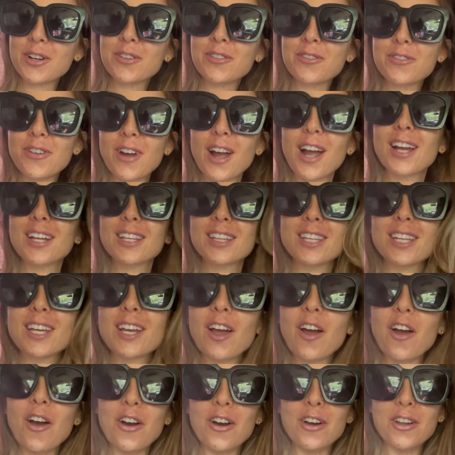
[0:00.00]
are finally
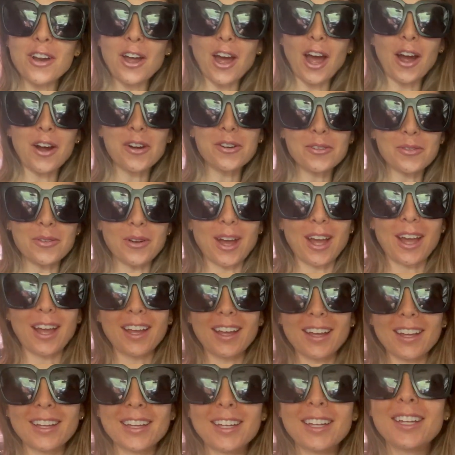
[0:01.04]
on our
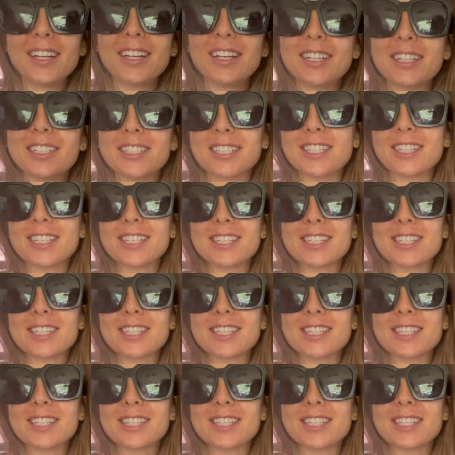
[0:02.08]
way to